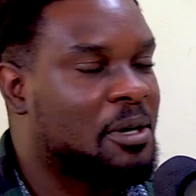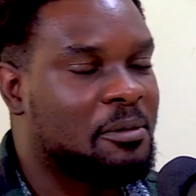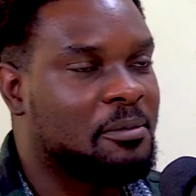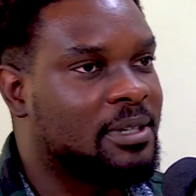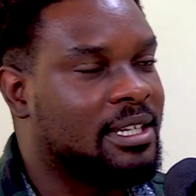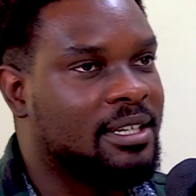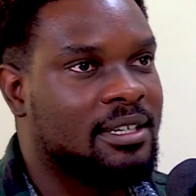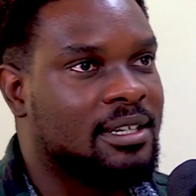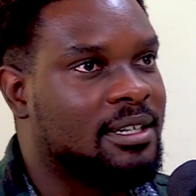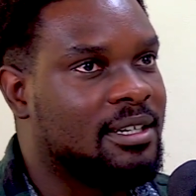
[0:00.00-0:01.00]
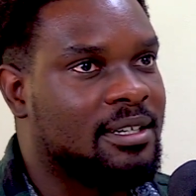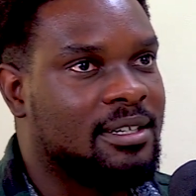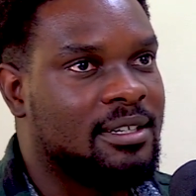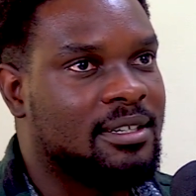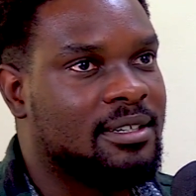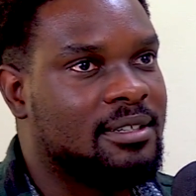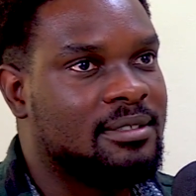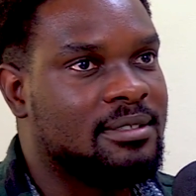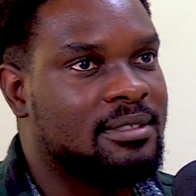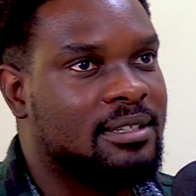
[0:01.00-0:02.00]
probably
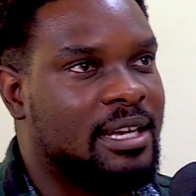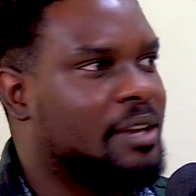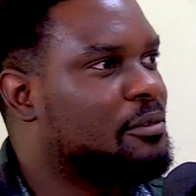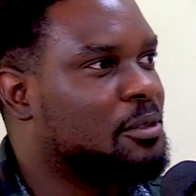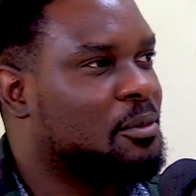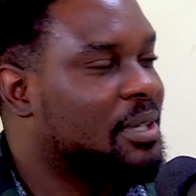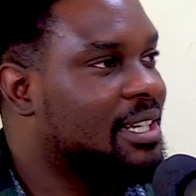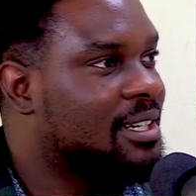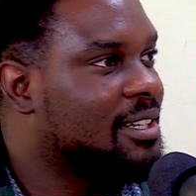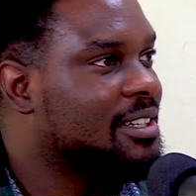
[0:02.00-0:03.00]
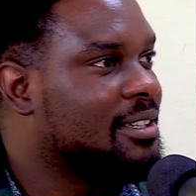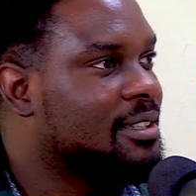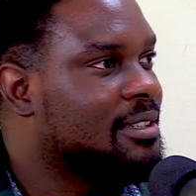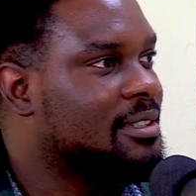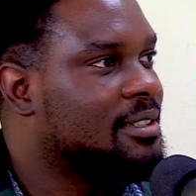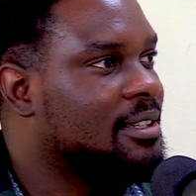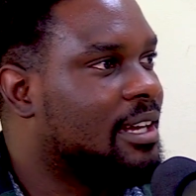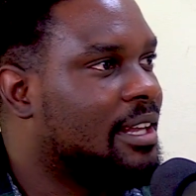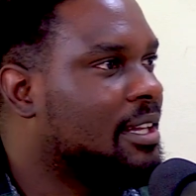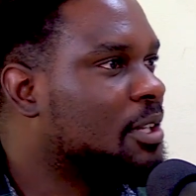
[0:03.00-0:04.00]
every week,
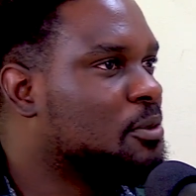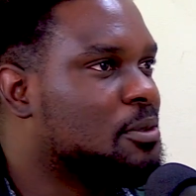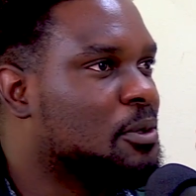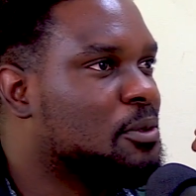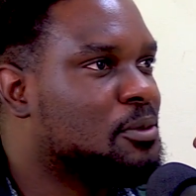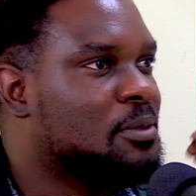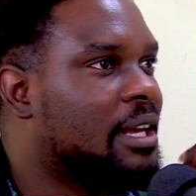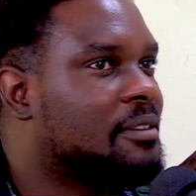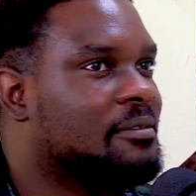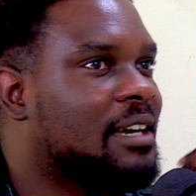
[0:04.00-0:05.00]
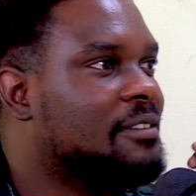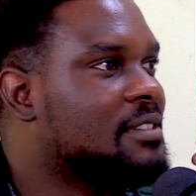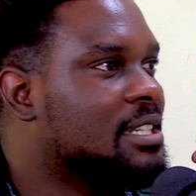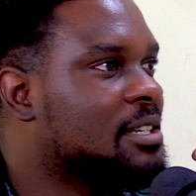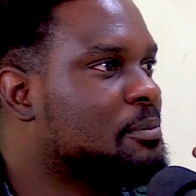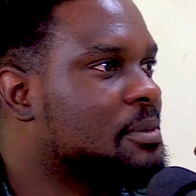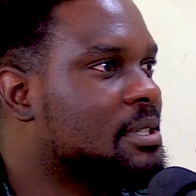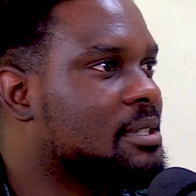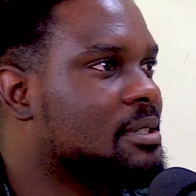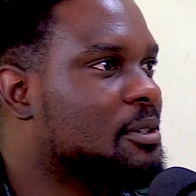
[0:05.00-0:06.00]
and then you would go through like 5
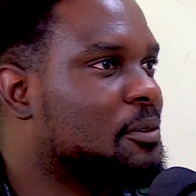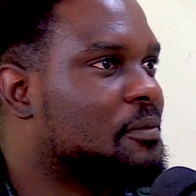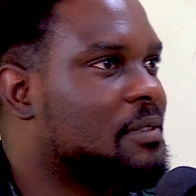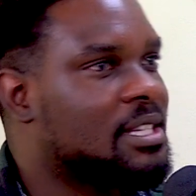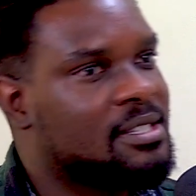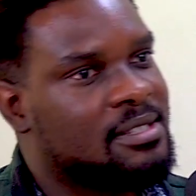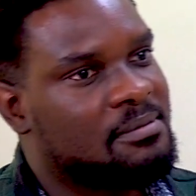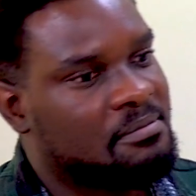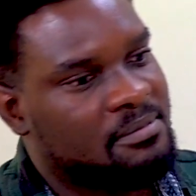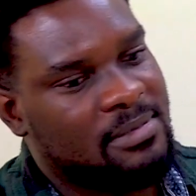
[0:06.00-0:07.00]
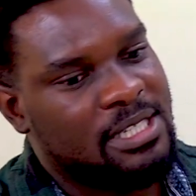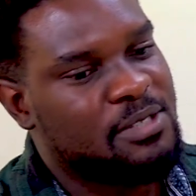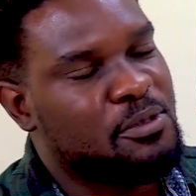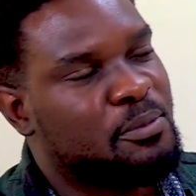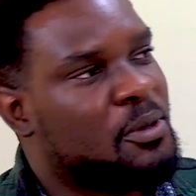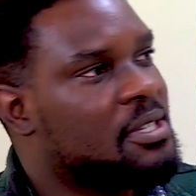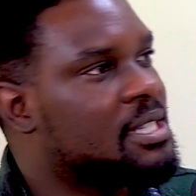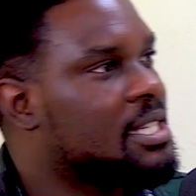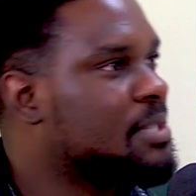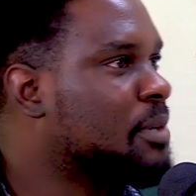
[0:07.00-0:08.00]
steps of this interview
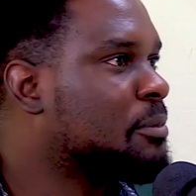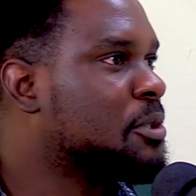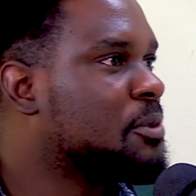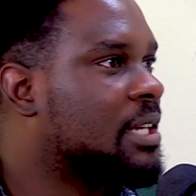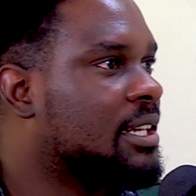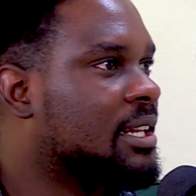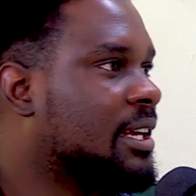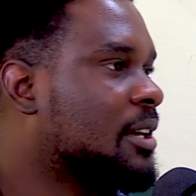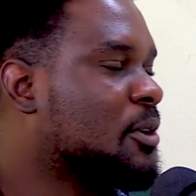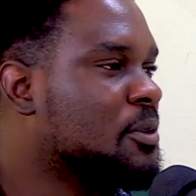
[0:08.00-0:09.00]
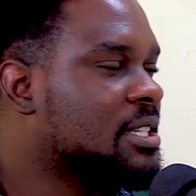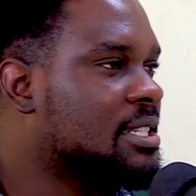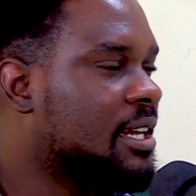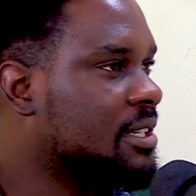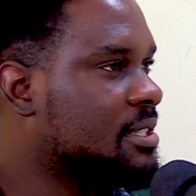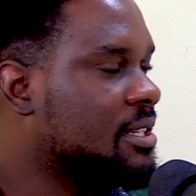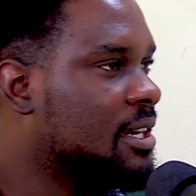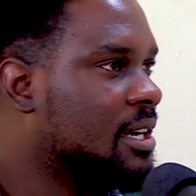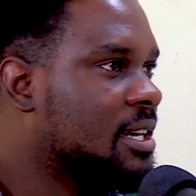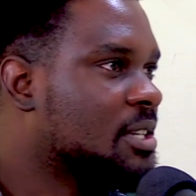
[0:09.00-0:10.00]
process. Maybe you'd get like a coding challenge.
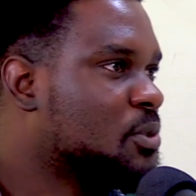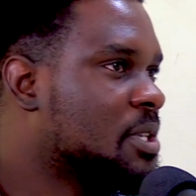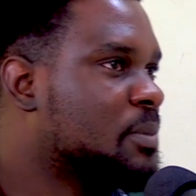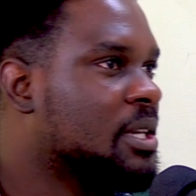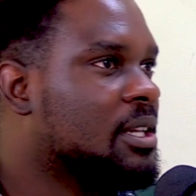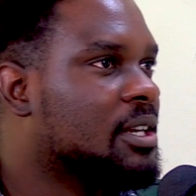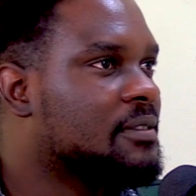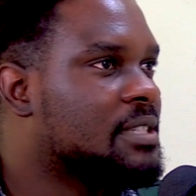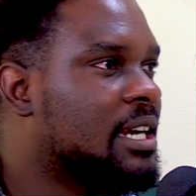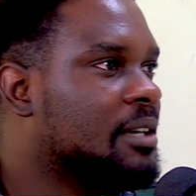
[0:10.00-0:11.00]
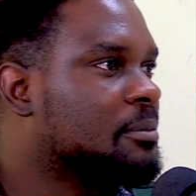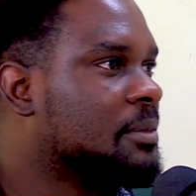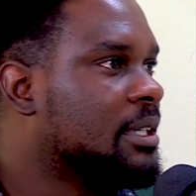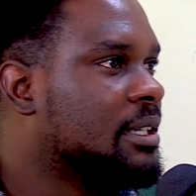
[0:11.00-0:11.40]
So I spent a lot of time